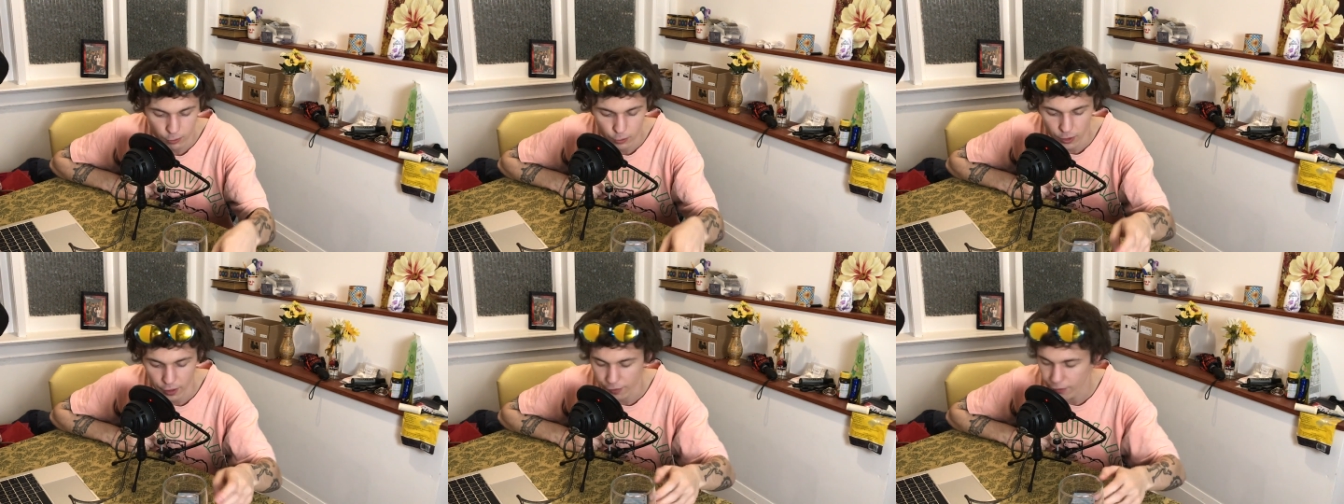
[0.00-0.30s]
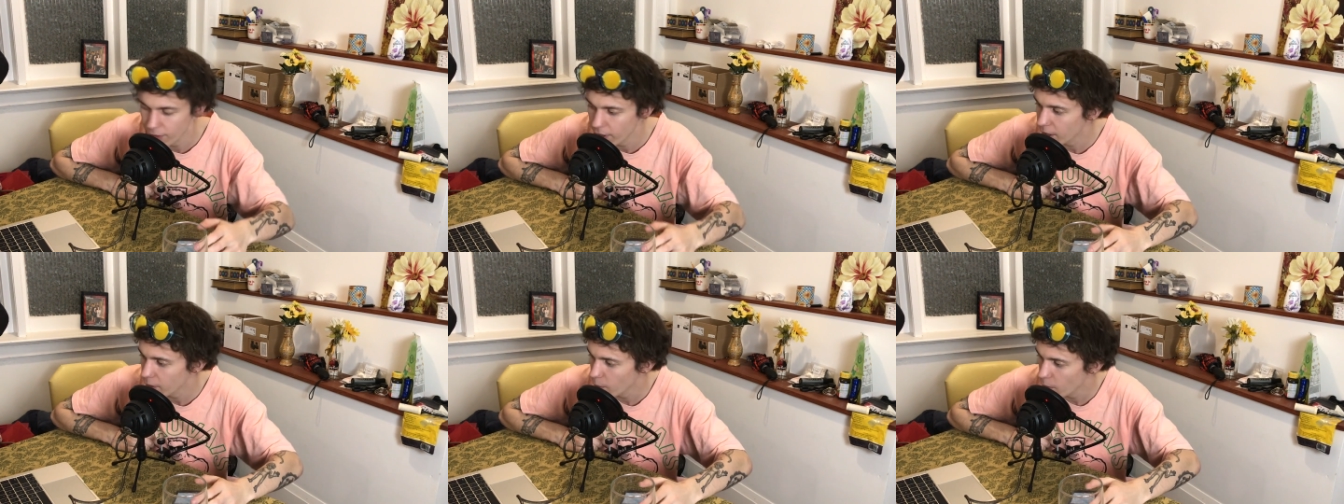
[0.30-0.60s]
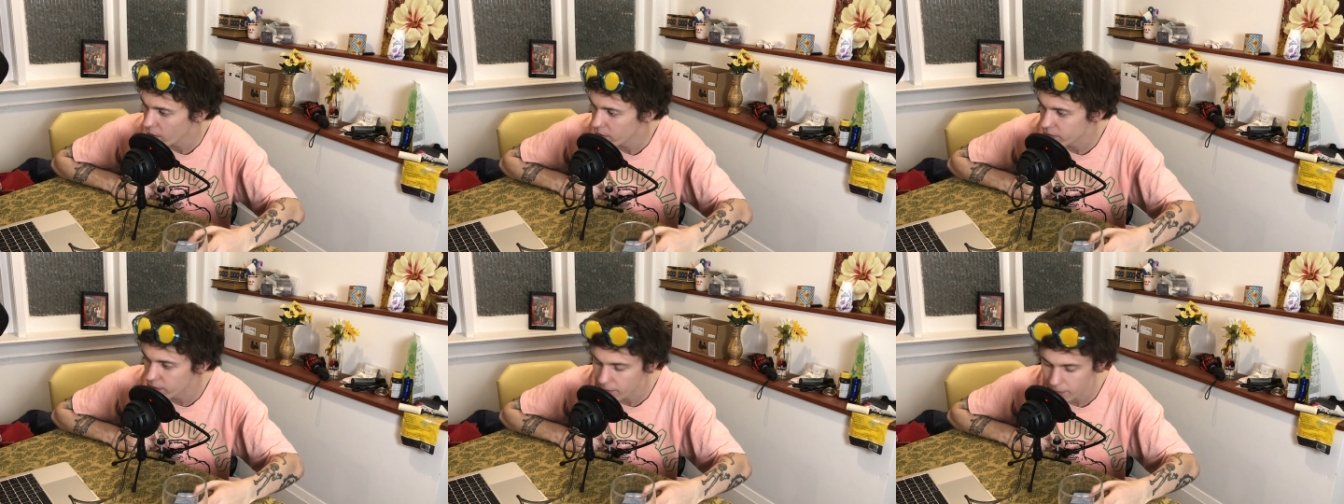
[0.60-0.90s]
Well, I
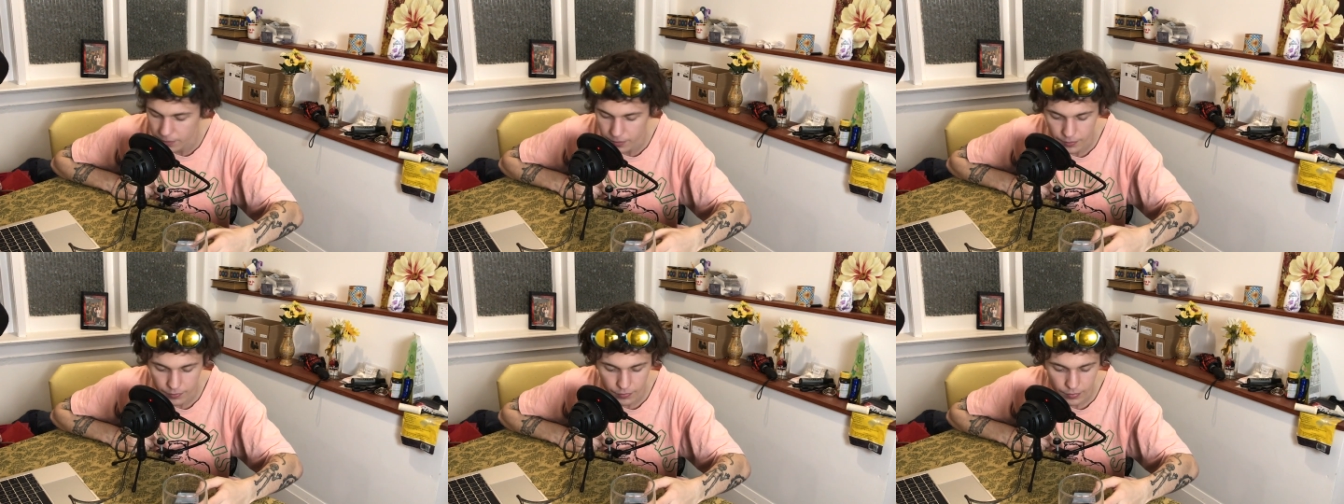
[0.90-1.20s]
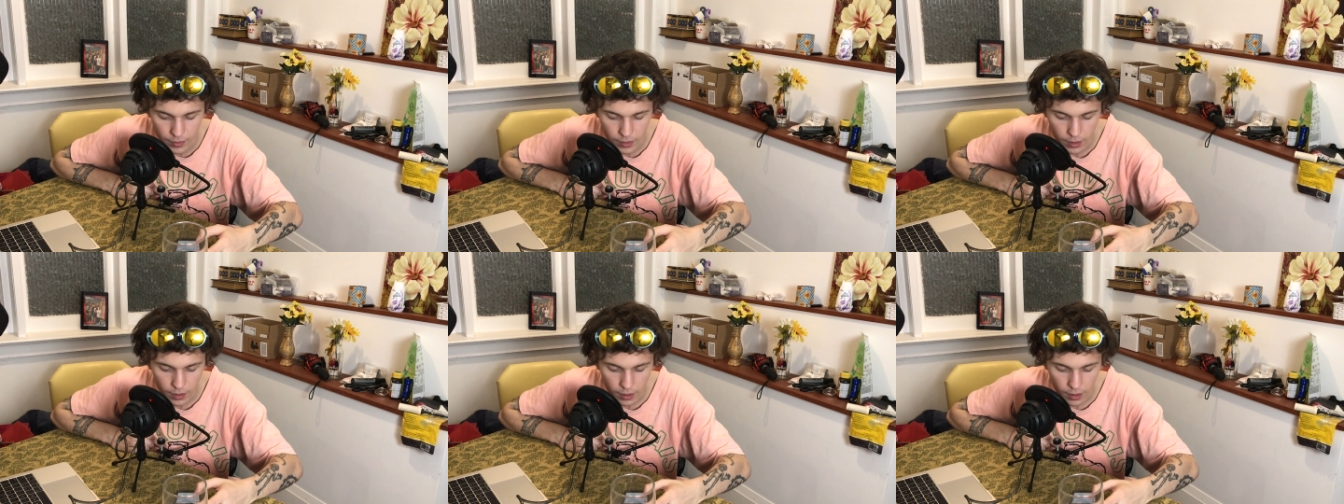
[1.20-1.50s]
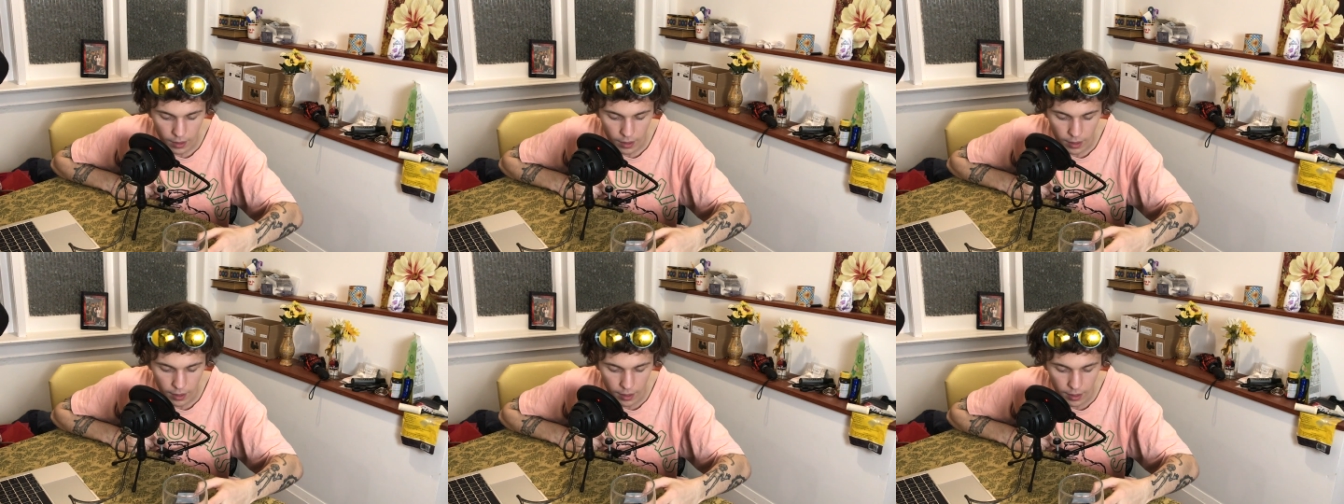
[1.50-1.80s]
fucking wasn't.
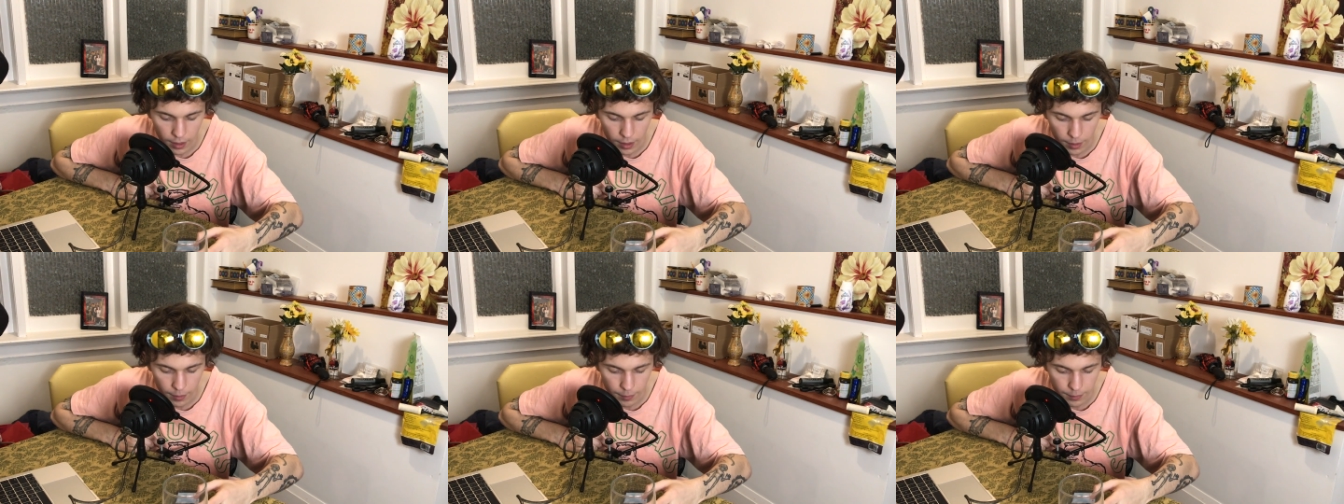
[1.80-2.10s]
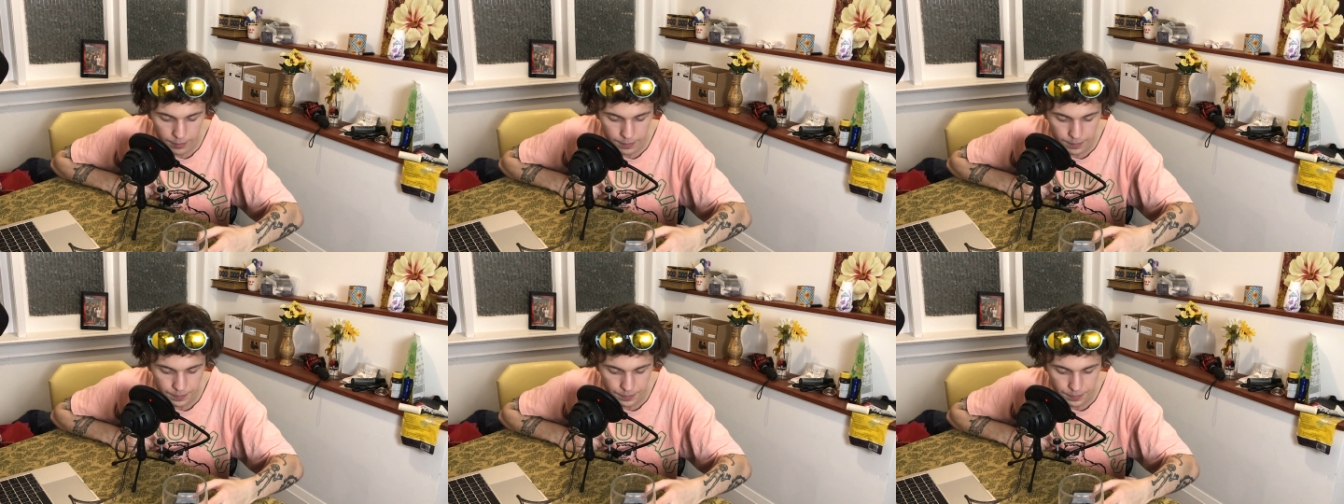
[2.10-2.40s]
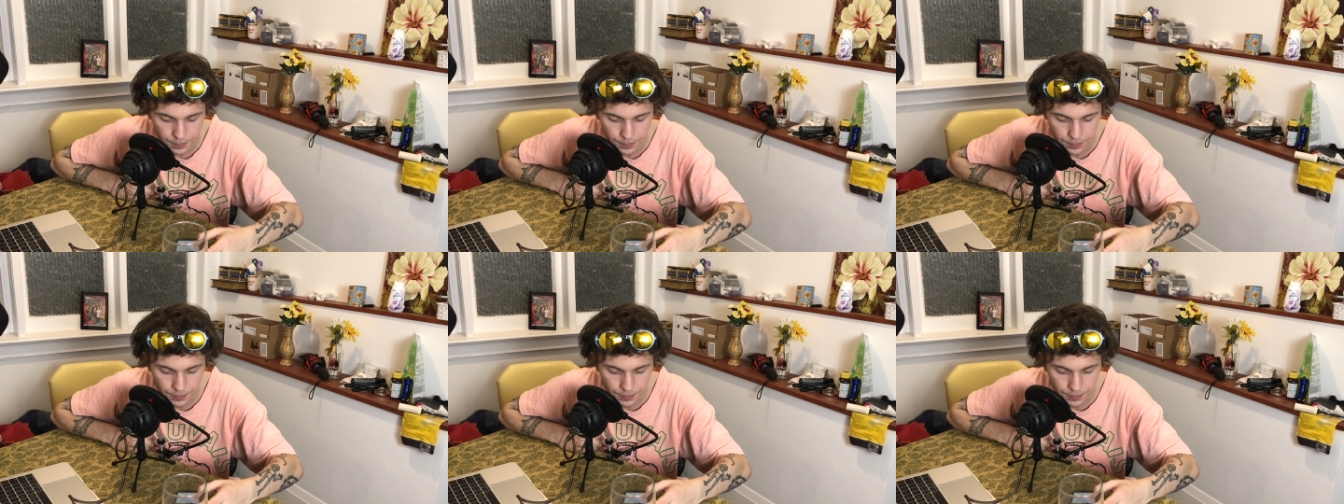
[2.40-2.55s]
Um,